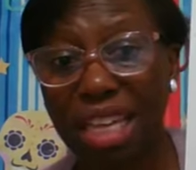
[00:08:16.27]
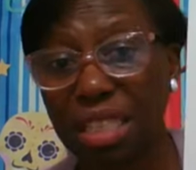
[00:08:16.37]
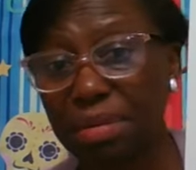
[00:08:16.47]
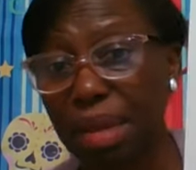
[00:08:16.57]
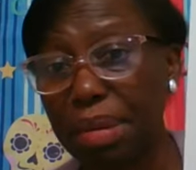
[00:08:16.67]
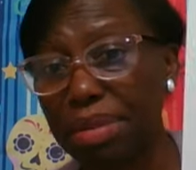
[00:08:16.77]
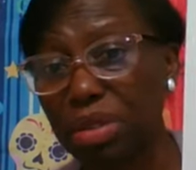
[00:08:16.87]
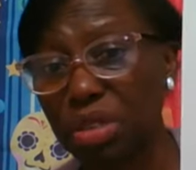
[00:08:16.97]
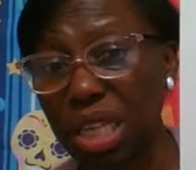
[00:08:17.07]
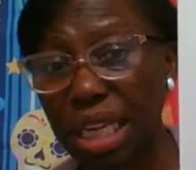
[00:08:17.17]
And sometimes it might be
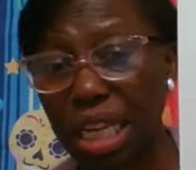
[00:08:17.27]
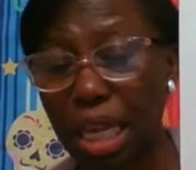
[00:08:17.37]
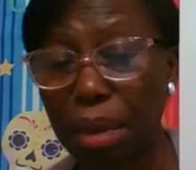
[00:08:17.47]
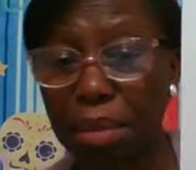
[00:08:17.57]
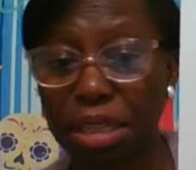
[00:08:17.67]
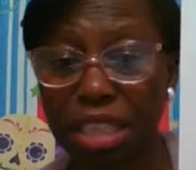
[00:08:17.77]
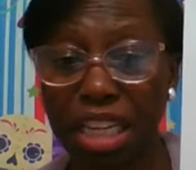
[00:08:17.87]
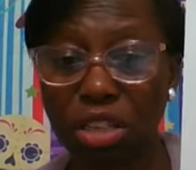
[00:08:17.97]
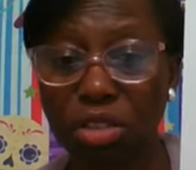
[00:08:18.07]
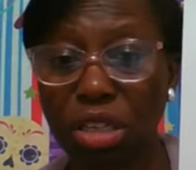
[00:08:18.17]
too sunny, but
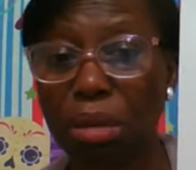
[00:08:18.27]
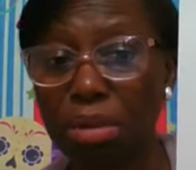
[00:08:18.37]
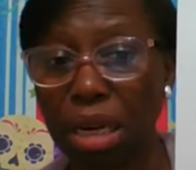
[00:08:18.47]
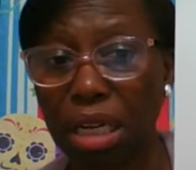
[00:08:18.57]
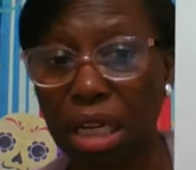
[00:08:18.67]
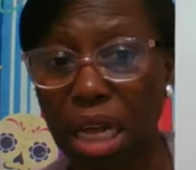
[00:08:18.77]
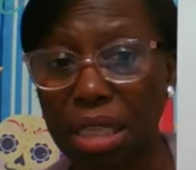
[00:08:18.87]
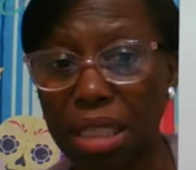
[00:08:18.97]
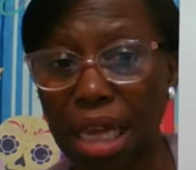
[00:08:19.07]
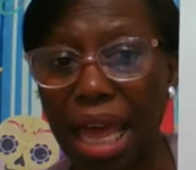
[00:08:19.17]
still use the umbrella,
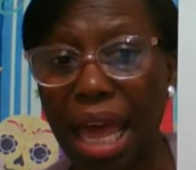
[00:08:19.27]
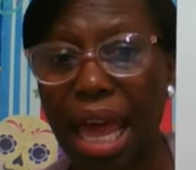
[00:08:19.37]
class A,